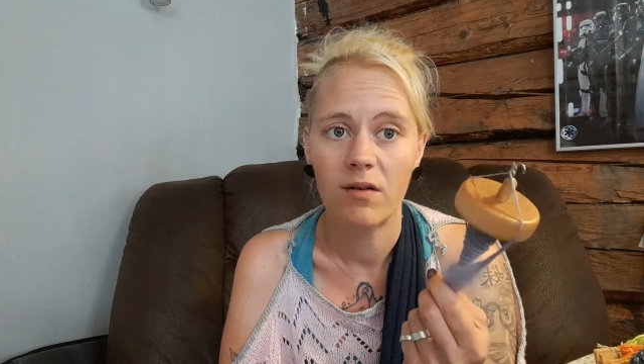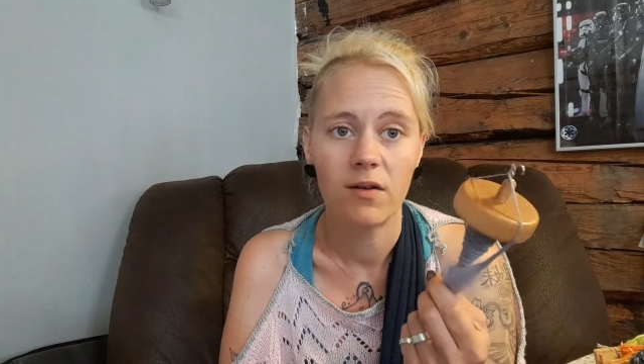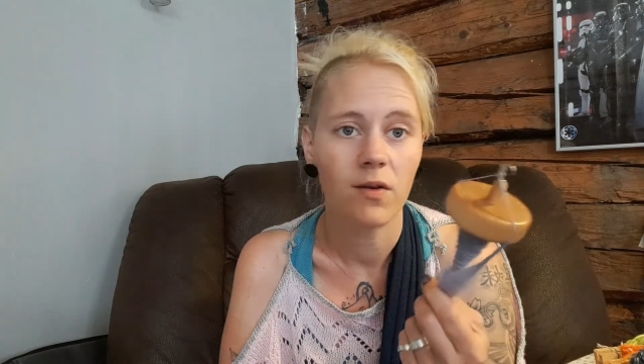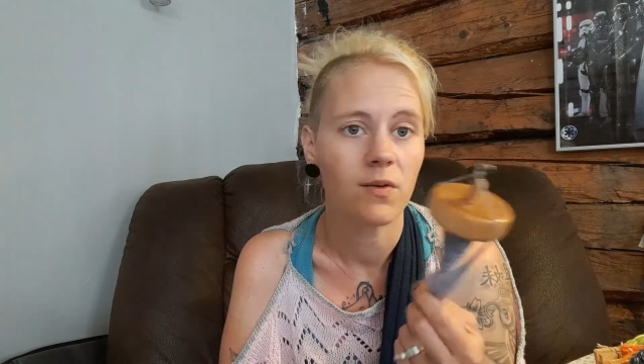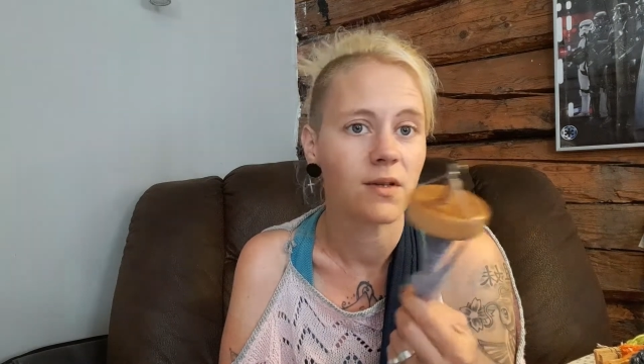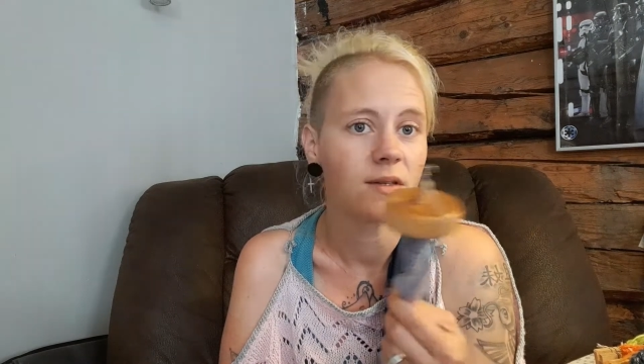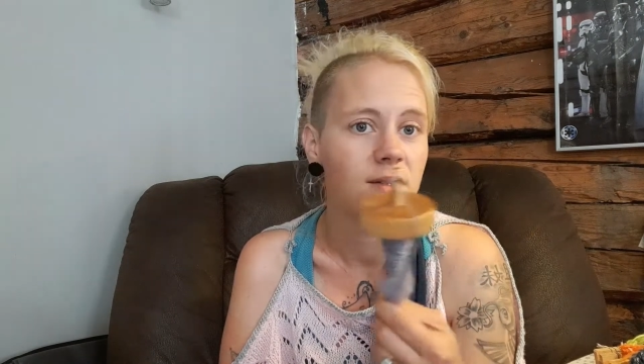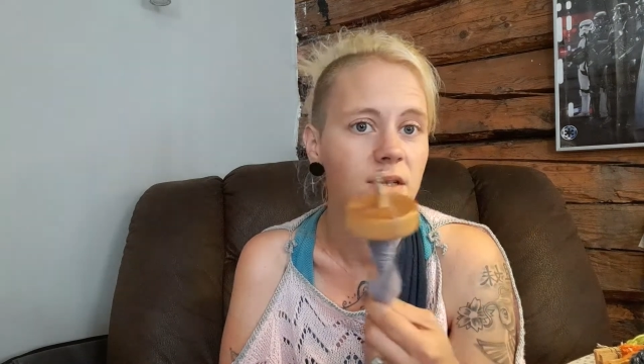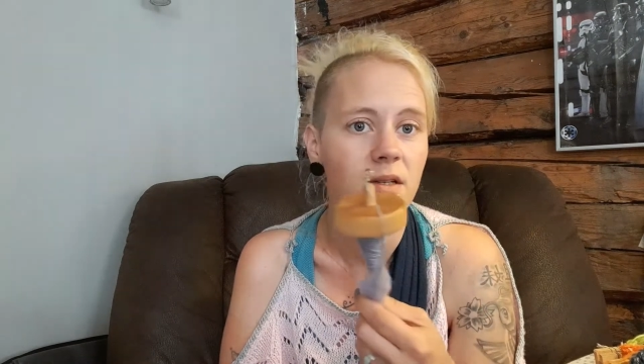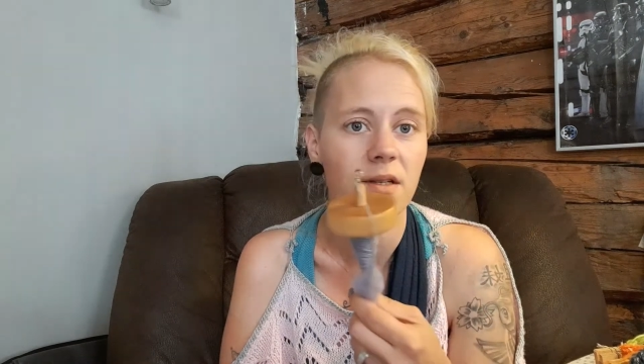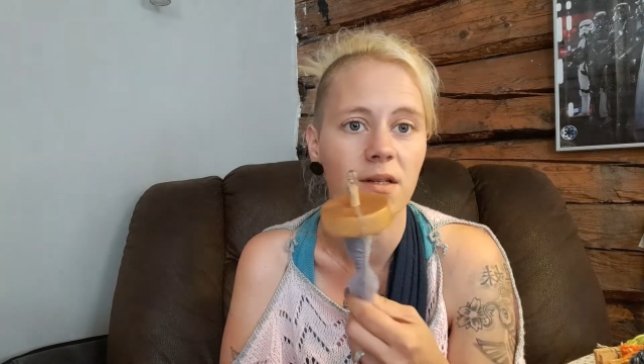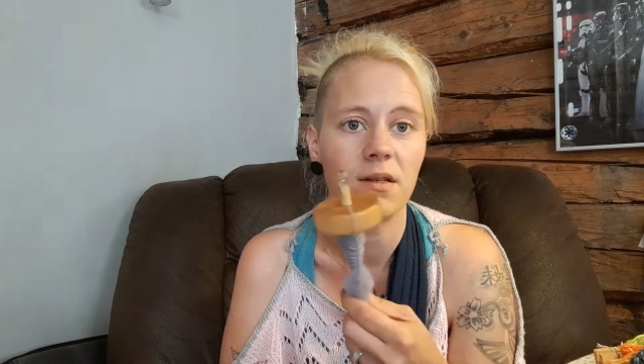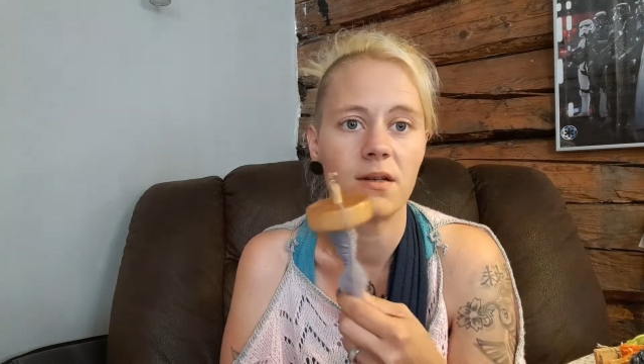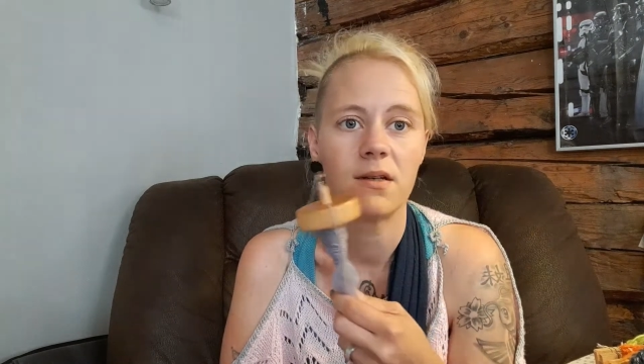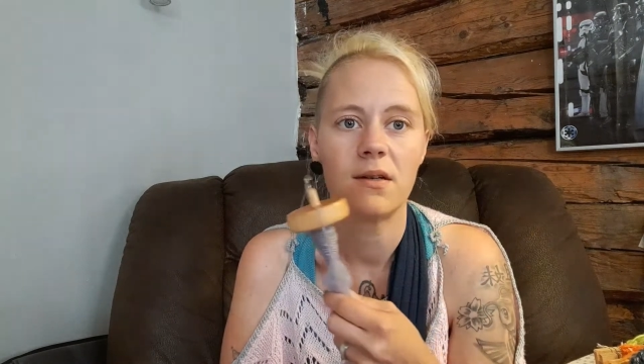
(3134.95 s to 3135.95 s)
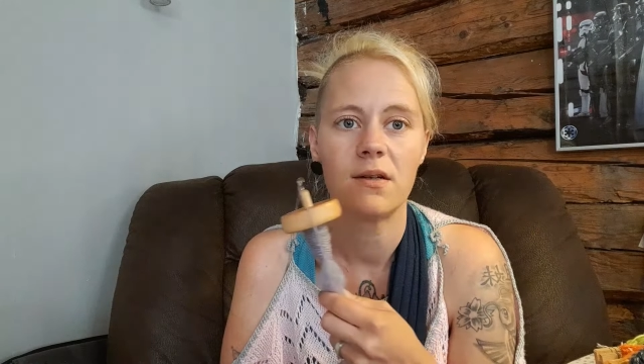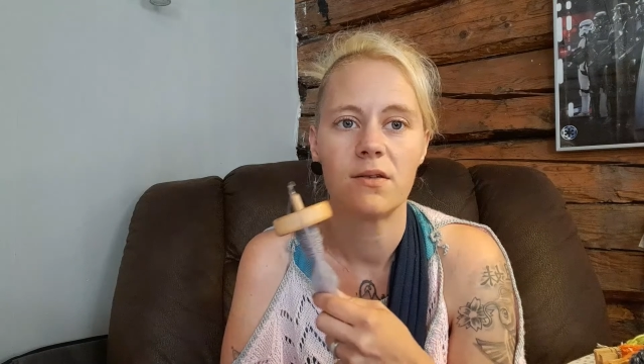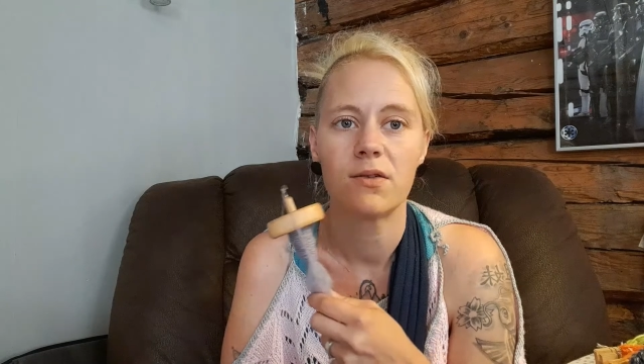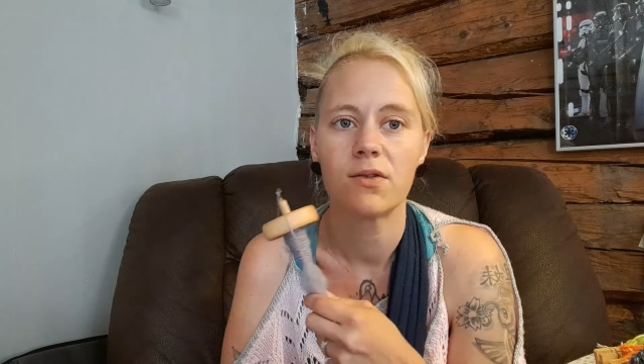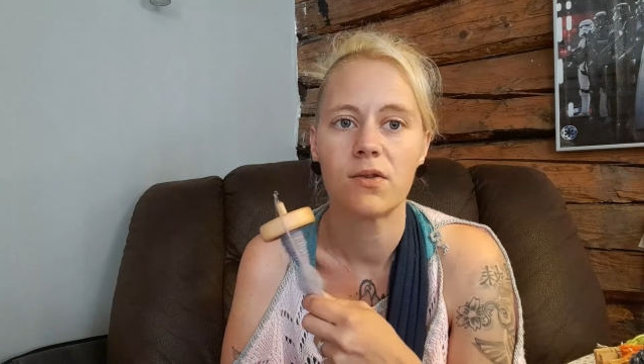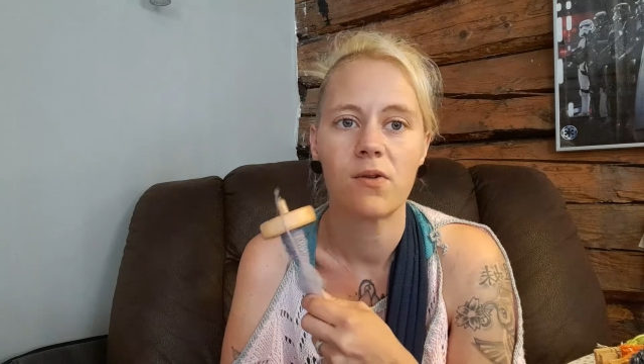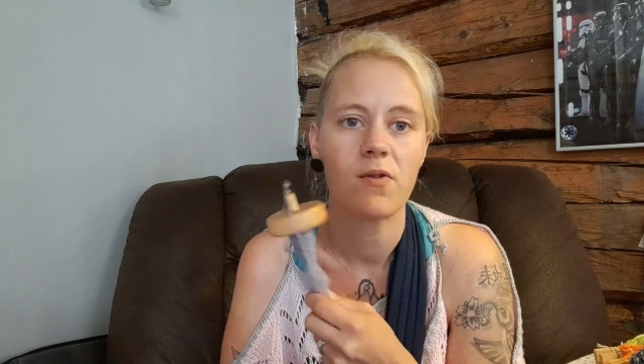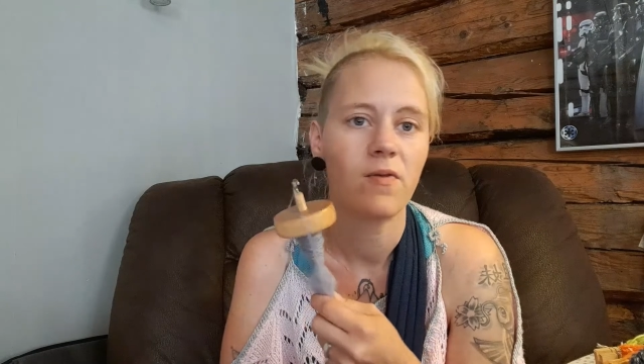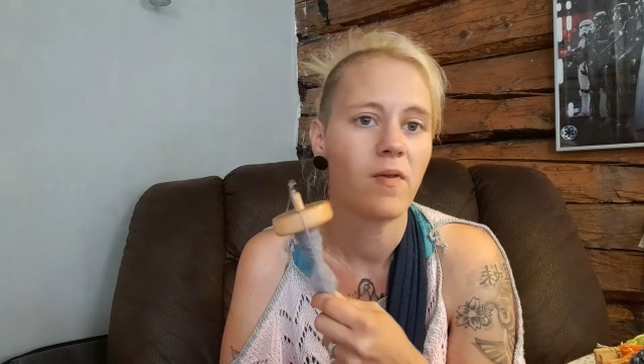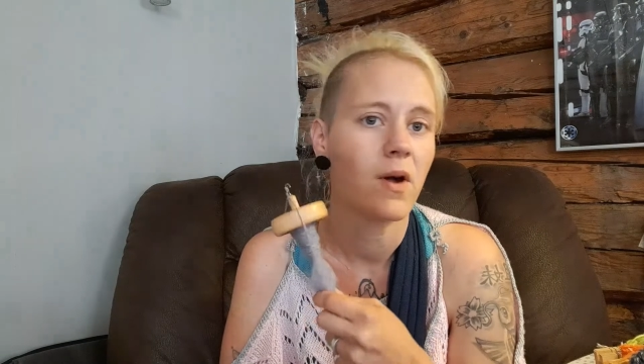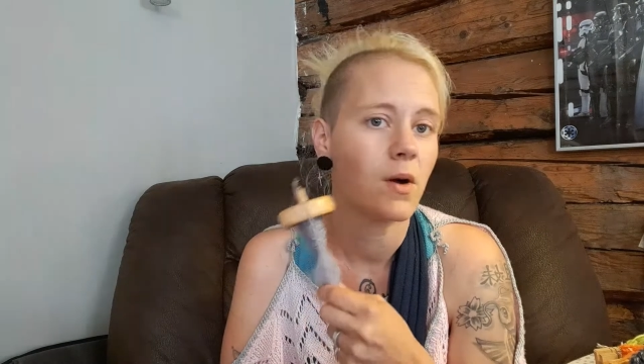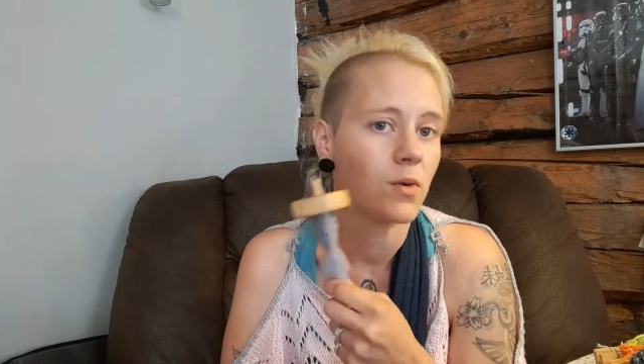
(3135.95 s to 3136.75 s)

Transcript: You can sit in the sofa